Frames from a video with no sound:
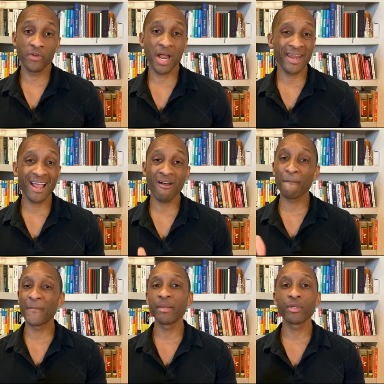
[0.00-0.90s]
not now,
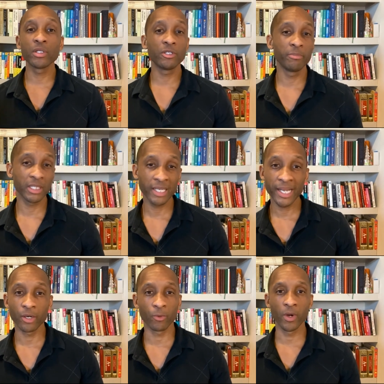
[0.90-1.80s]
maybe a little bit
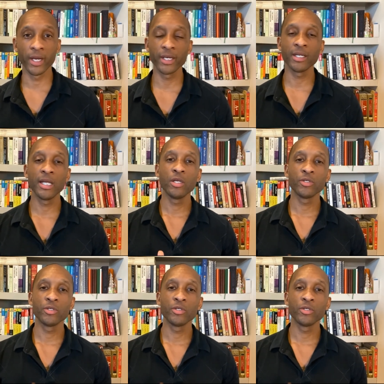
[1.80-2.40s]
later, right?